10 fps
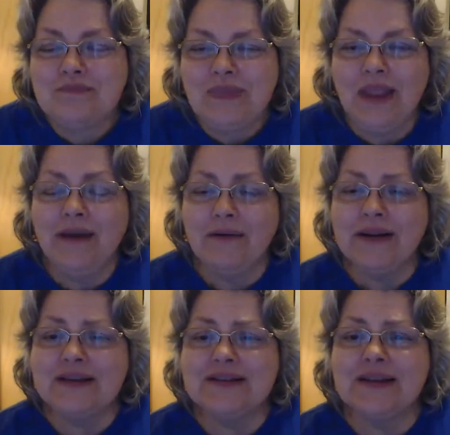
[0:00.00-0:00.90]
Eric
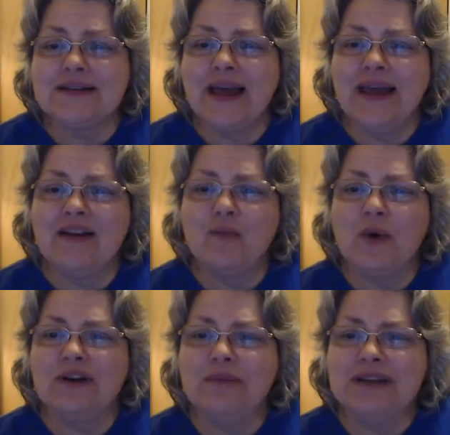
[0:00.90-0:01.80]
says, I have one
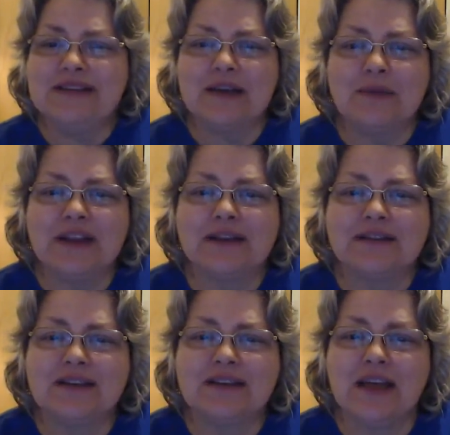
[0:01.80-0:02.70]
of my cichlids that